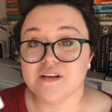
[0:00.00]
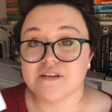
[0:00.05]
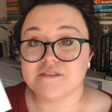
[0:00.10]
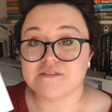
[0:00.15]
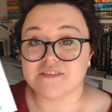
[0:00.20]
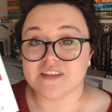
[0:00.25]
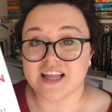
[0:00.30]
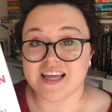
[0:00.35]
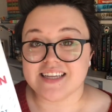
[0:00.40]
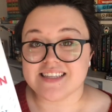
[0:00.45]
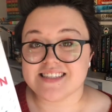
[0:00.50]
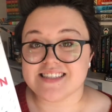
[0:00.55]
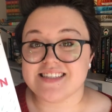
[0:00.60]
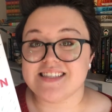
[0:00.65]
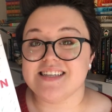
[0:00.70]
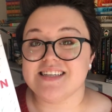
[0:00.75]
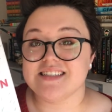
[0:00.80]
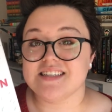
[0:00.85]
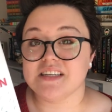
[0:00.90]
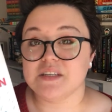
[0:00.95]
Flight
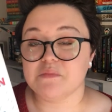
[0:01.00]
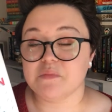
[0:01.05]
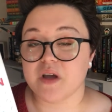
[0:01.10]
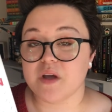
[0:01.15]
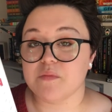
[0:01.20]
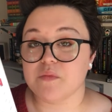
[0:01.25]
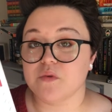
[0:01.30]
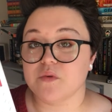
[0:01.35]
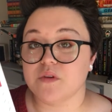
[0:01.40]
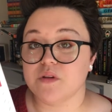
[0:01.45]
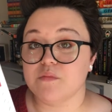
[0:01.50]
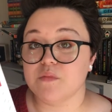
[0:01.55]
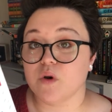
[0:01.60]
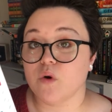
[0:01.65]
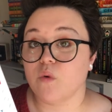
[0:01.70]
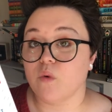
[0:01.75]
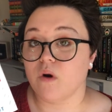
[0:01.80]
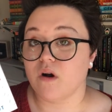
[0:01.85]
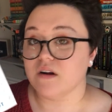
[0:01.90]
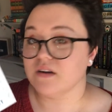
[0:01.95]
Season by Marie
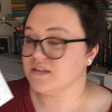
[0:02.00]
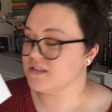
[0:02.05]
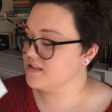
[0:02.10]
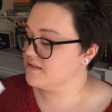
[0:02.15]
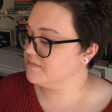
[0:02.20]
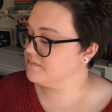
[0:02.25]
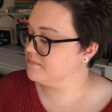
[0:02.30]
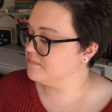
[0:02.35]
McQuart.